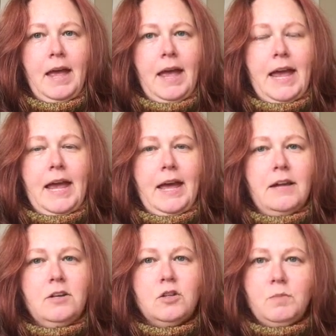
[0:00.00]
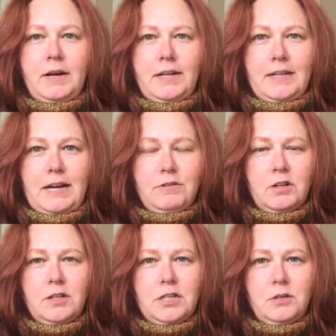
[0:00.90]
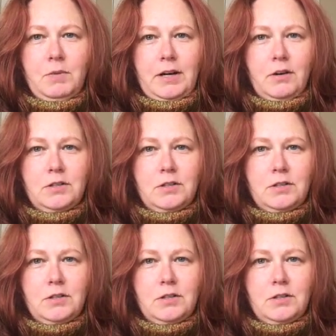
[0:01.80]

And there's one in the downstairs kitchen window.